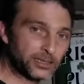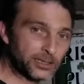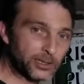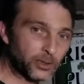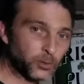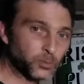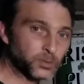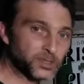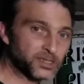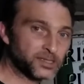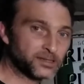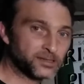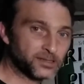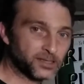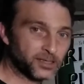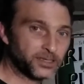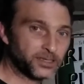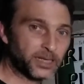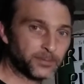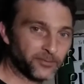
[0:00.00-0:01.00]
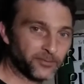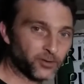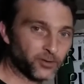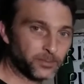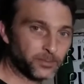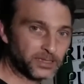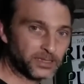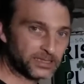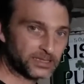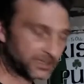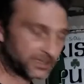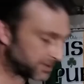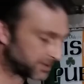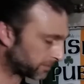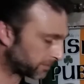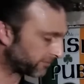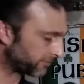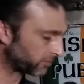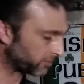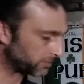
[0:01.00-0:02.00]
the closest to the type of format
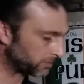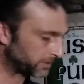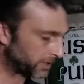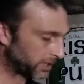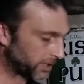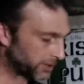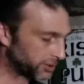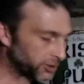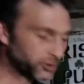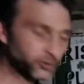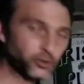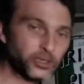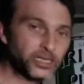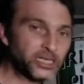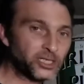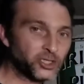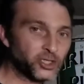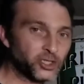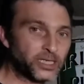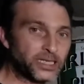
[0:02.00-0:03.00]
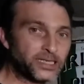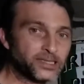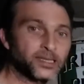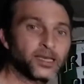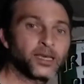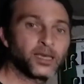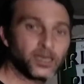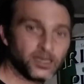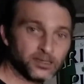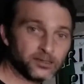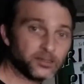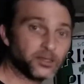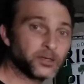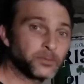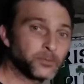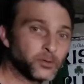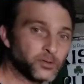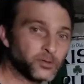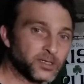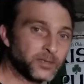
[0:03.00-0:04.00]
that's performed on a 3 inch disk
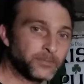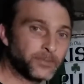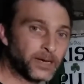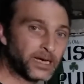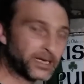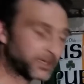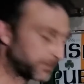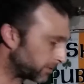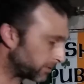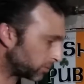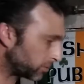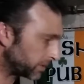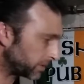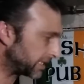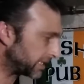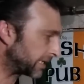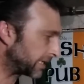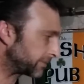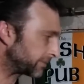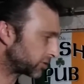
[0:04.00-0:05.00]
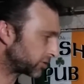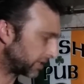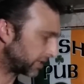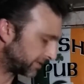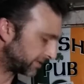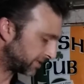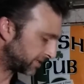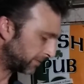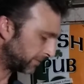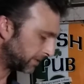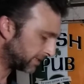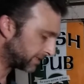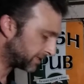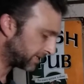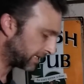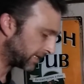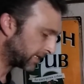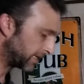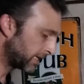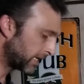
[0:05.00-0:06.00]
so the most compatible with the Amstrad
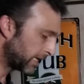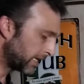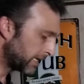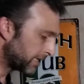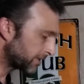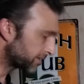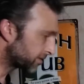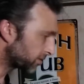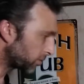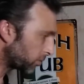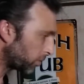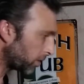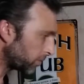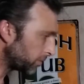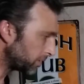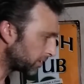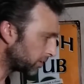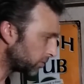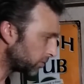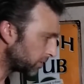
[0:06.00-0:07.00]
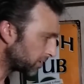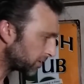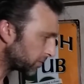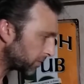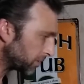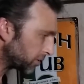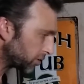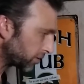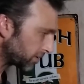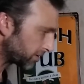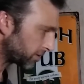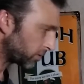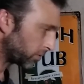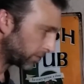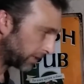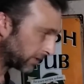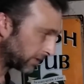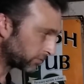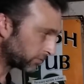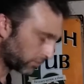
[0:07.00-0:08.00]
CPC. So what we do is we just
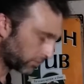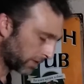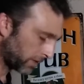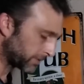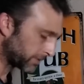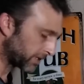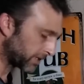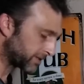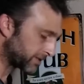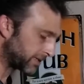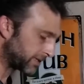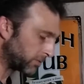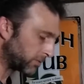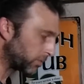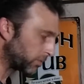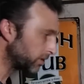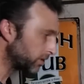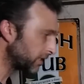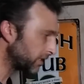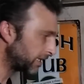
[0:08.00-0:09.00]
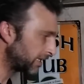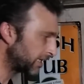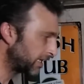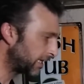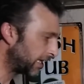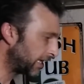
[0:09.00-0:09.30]
go down to Ramdas D1